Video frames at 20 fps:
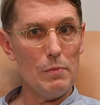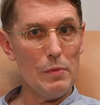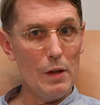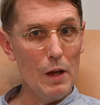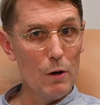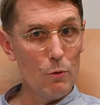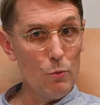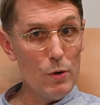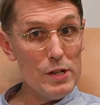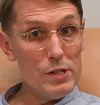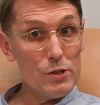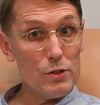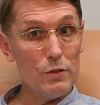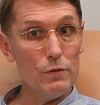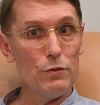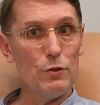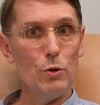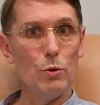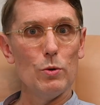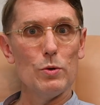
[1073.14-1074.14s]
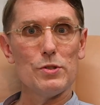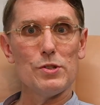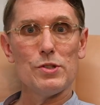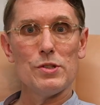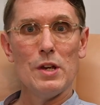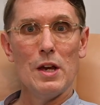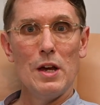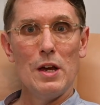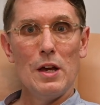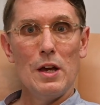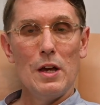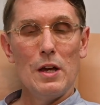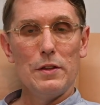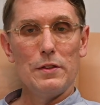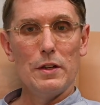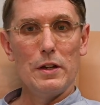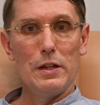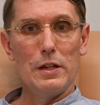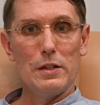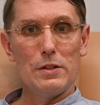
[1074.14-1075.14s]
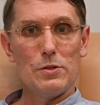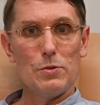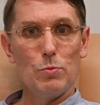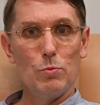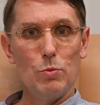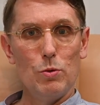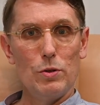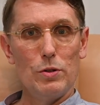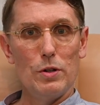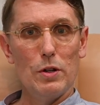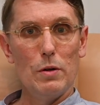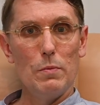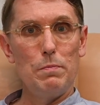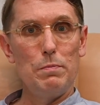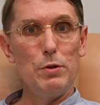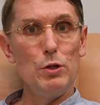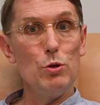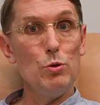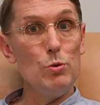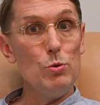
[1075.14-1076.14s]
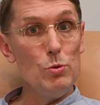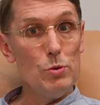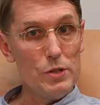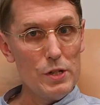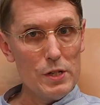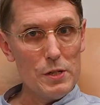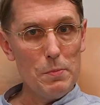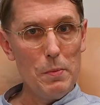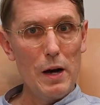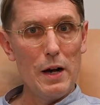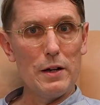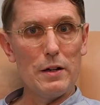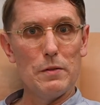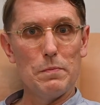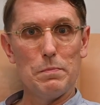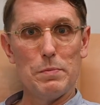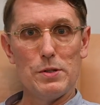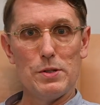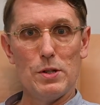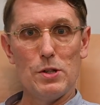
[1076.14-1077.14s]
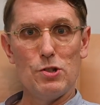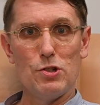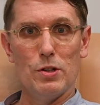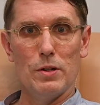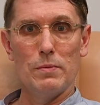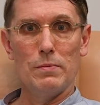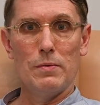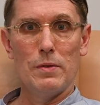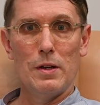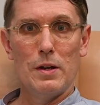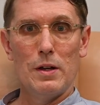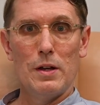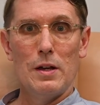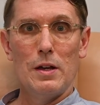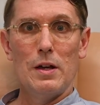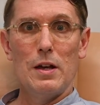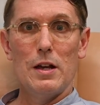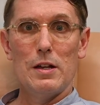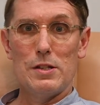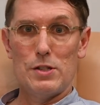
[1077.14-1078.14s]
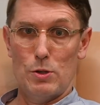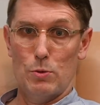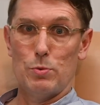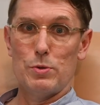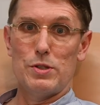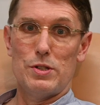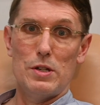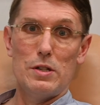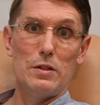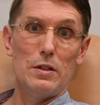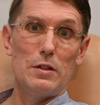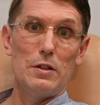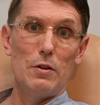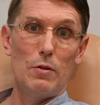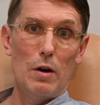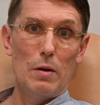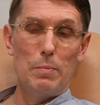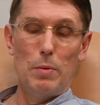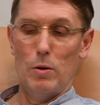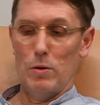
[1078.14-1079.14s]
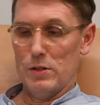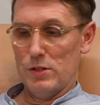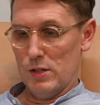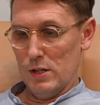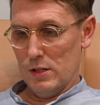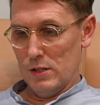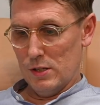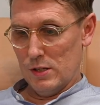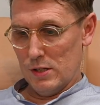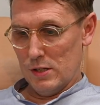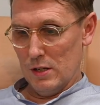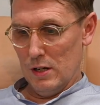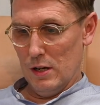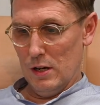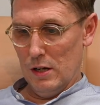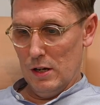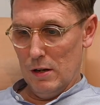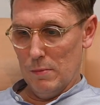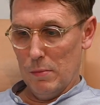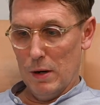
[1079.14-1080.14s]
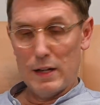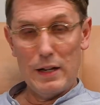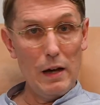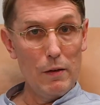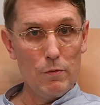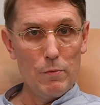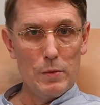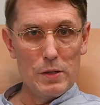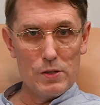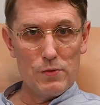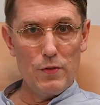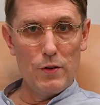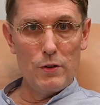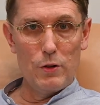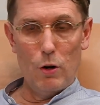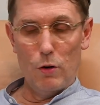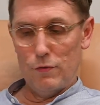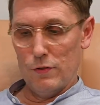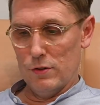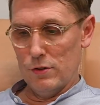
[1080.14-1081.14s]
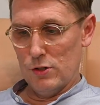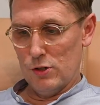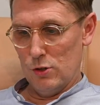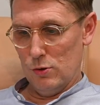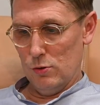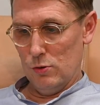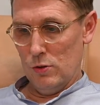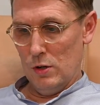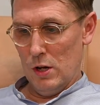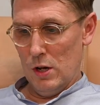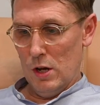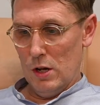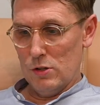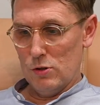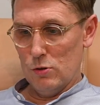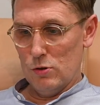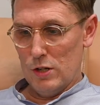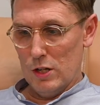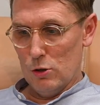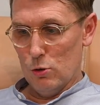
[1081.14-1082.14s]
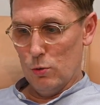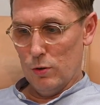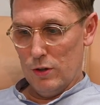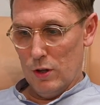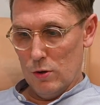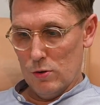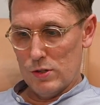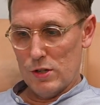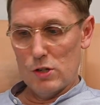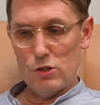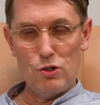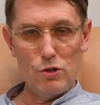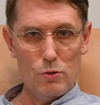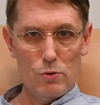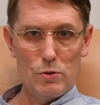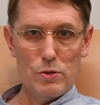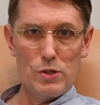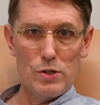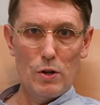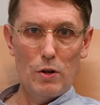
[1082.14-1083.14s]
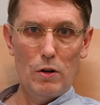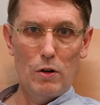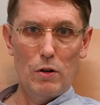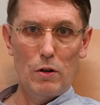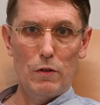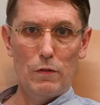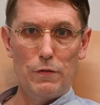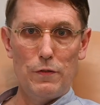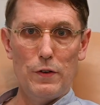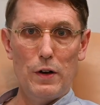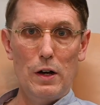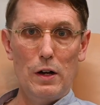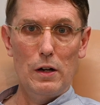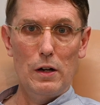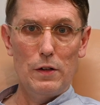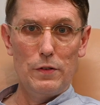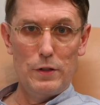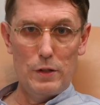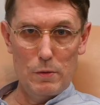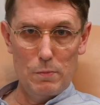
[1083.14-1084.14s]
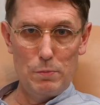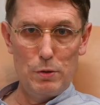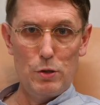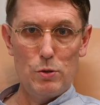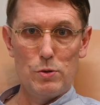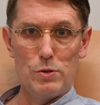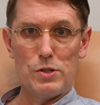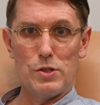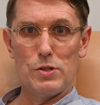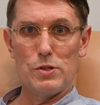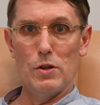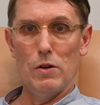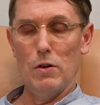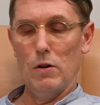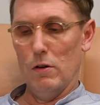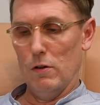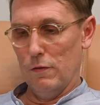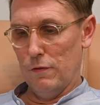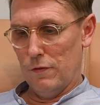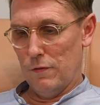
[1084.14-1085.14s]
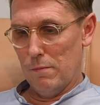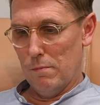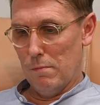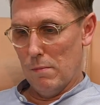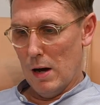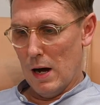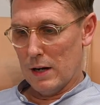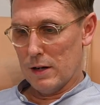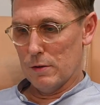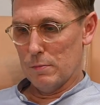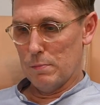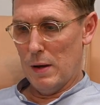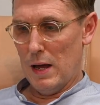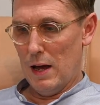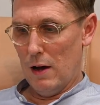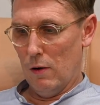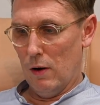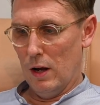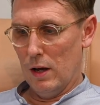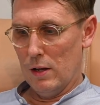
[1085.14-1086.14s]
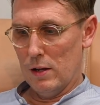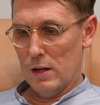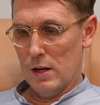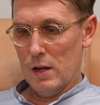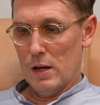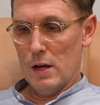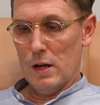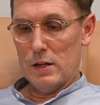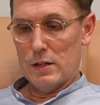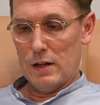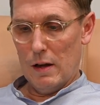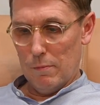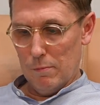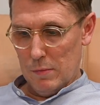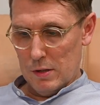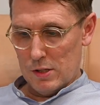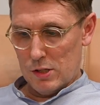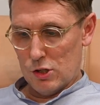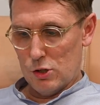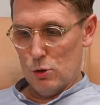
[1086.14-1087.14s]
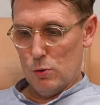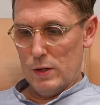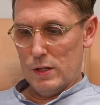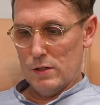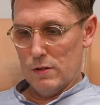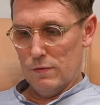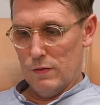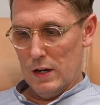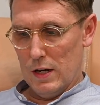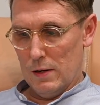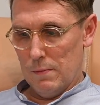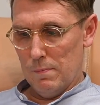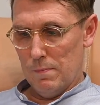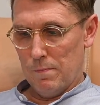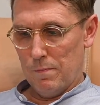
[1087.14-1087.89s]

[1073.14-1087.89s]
A risk, of course, that it would abuse its market position. And so we'll see that there are policies by governments very often to deal with those issues of the abuse of market power. Governments do intervene.